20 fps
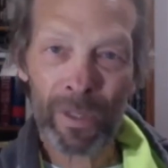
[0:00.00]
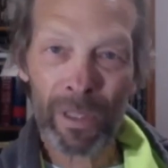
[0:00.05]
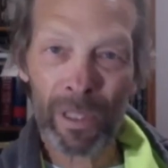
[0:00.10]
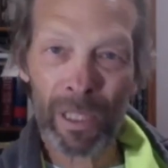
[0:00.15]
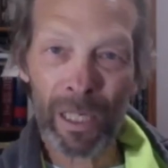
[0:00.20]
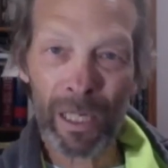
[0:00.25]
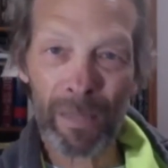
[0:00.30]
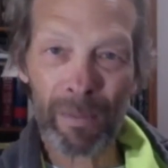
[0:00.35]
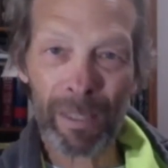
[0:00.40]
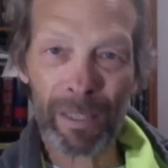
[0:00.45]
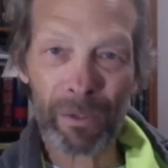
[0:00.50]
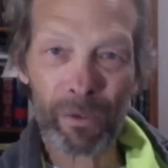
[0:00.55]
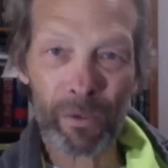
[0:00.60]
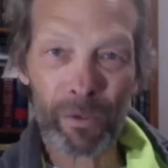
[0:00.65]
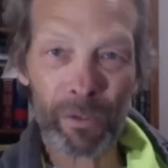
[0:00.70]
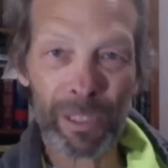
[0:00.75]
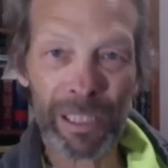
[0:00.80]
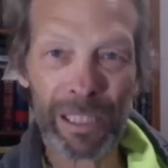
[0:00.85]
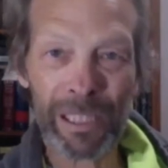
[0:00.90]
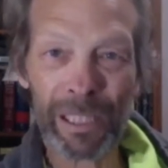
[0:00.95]
Um, I
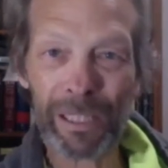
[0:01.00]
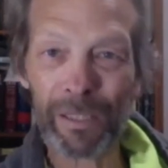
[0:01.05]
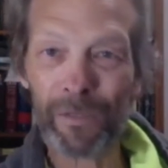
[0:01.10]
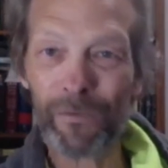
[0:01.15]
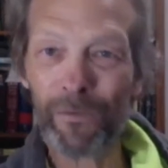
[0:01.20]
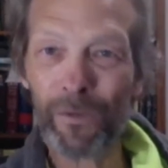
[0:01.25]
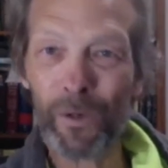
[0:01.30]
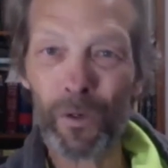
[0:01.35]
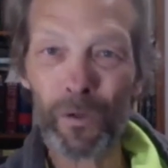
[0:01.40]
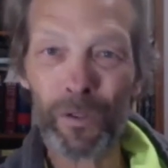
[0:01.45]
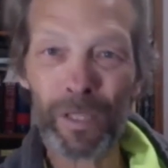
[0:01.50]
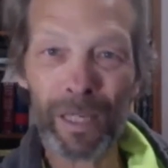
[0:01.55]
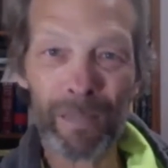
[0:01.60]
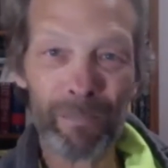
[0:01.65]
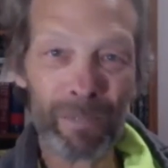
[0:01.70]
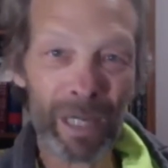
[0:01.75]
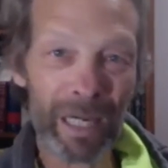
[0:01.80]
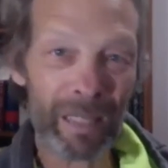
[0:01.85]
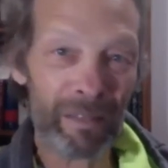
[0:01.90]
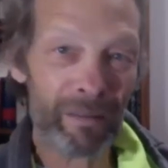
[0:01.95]
told Dean on the phone, I'm
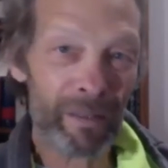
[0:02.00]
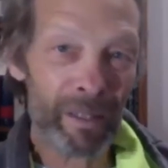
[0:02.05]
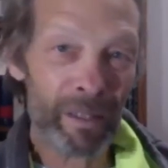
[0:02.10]
not